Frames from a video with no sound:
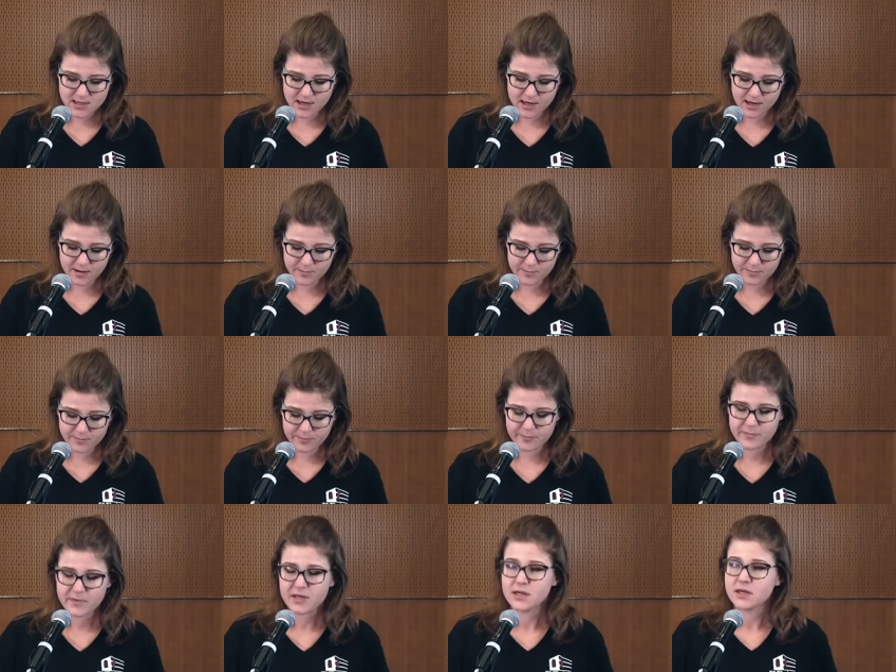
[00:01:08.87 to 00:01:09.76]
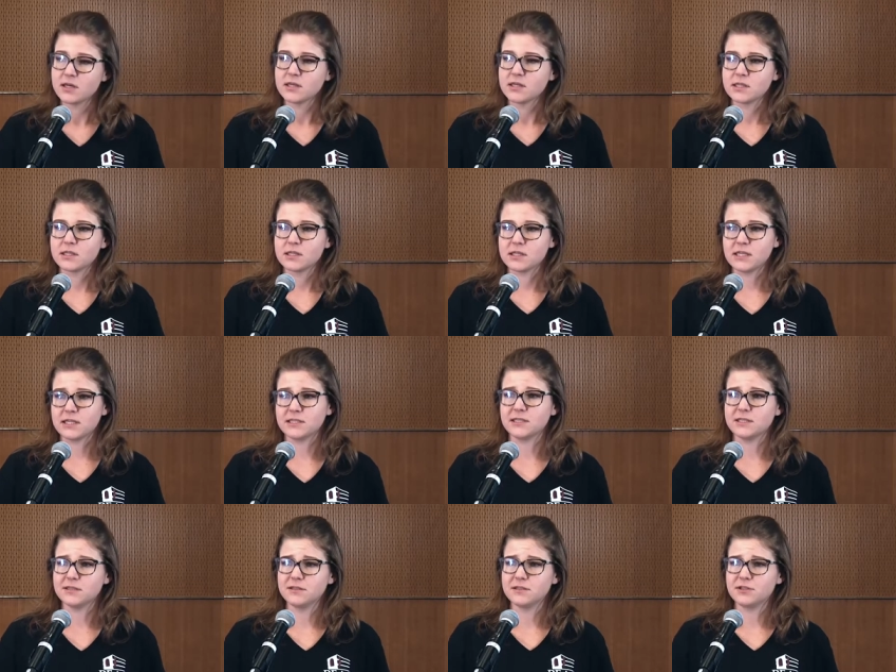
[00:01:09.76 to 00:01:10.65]
Um,
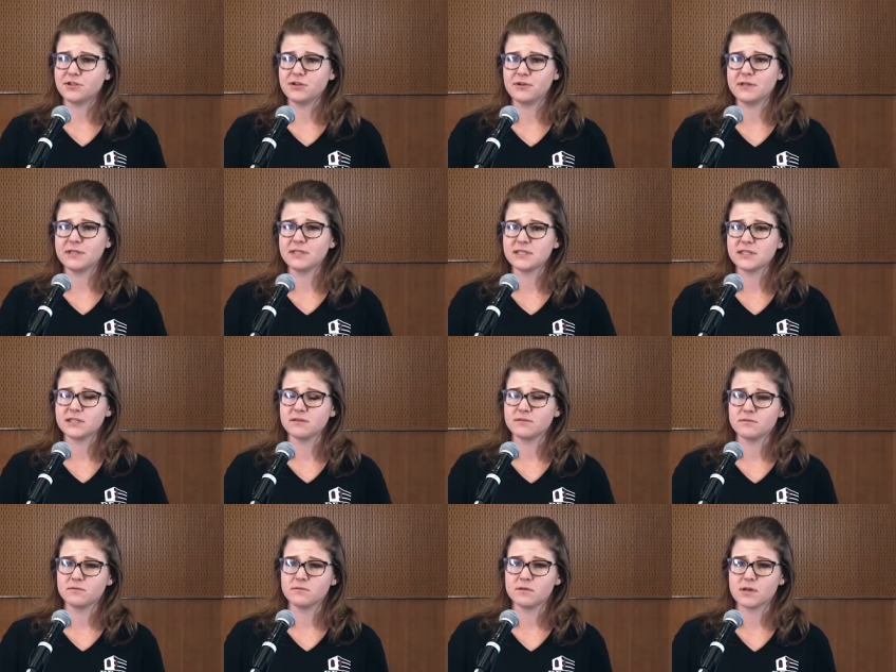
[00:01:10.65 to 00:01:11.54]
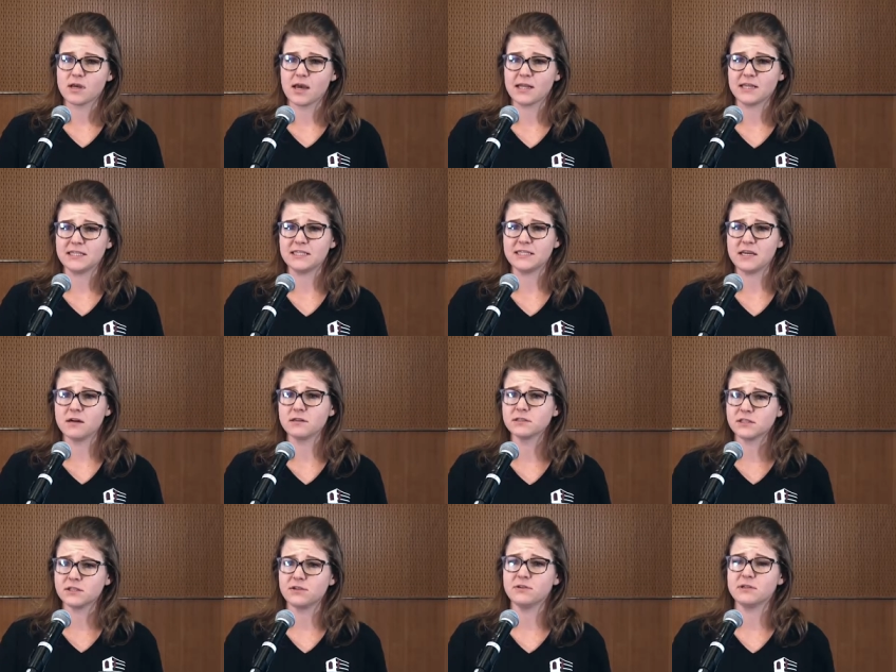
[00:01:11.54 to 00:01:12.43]
these students, uh, these
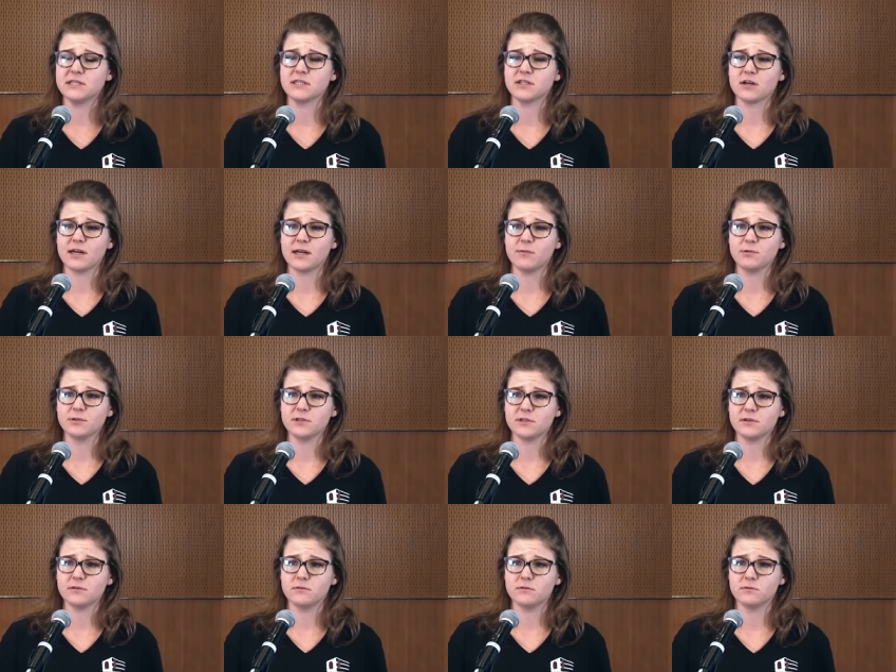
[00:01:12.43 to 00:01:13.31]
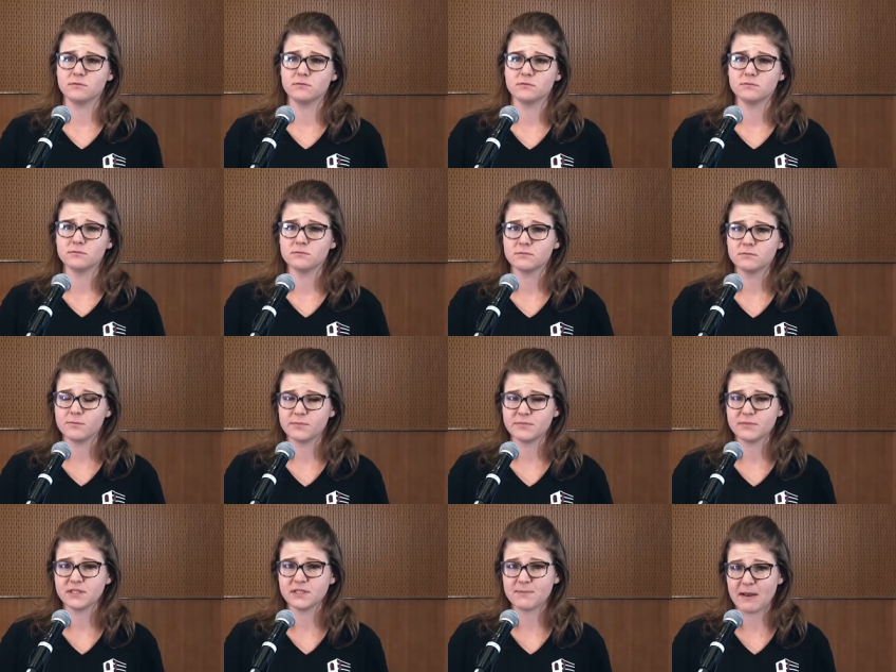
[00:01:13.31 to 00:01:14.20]
young students, are able to
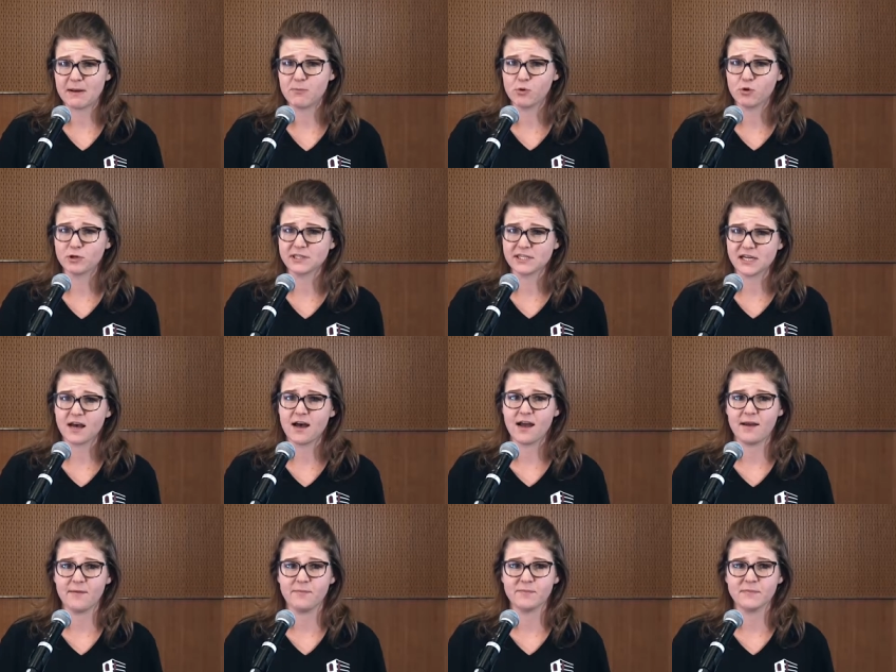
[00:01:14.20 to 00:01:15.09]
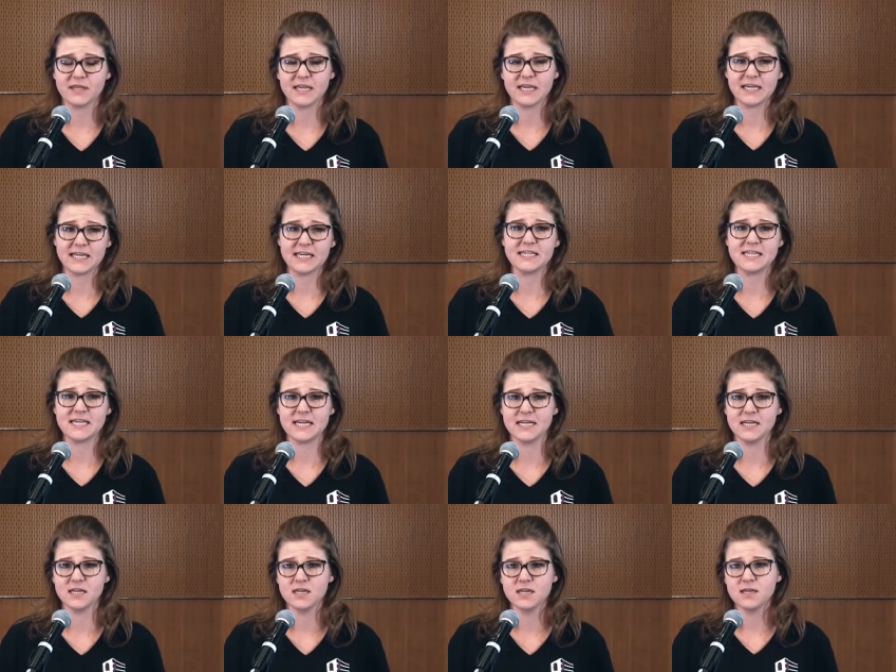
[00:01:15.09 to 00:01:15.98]
spend more time, like he
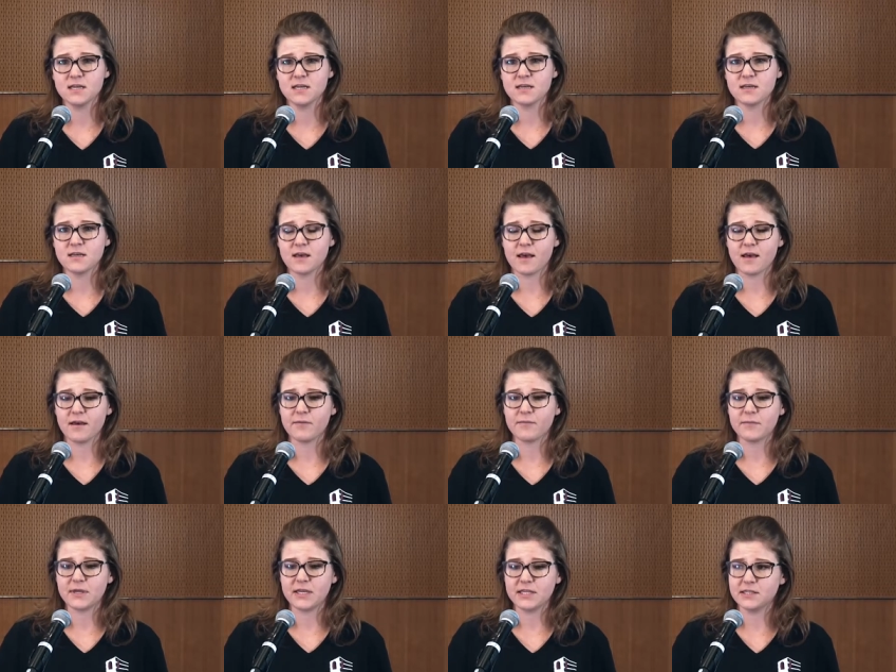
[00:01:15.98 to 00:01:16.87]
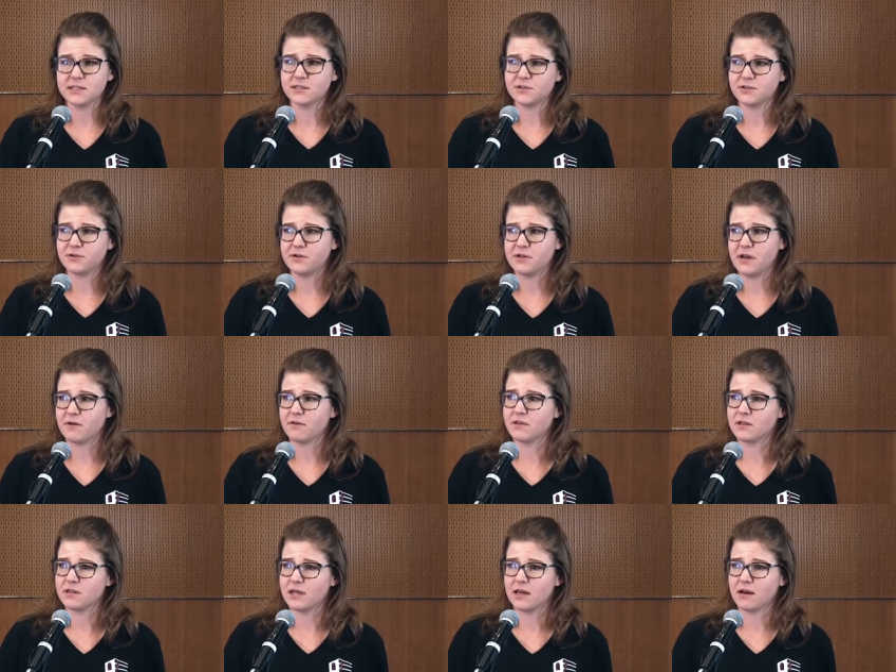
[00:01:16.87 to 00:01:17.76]
did, uh, in the studio
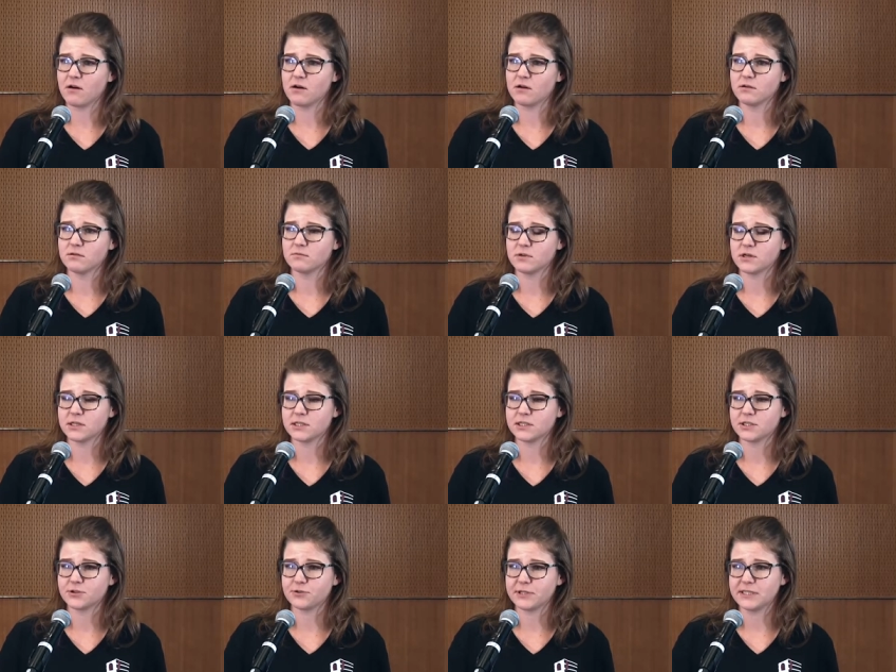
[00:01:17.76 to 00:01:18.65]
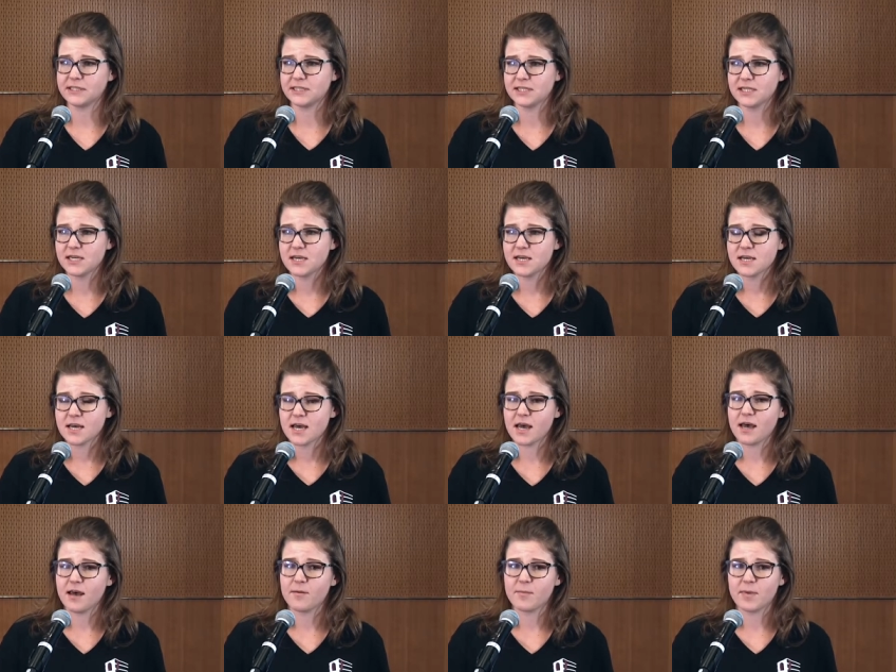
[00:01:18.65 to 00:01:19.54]
than they are on the streets.
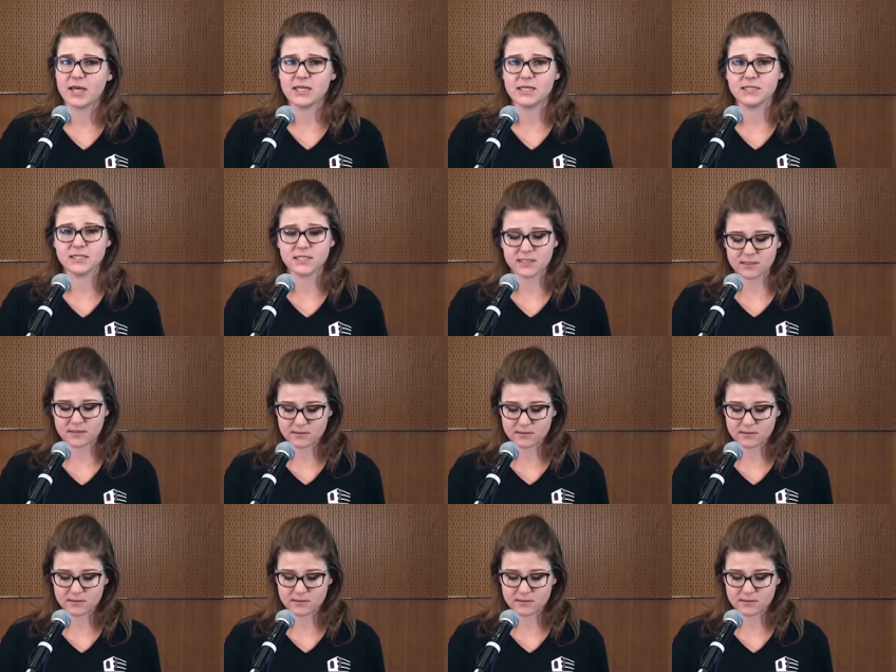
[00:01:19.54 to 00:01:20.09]
Um, and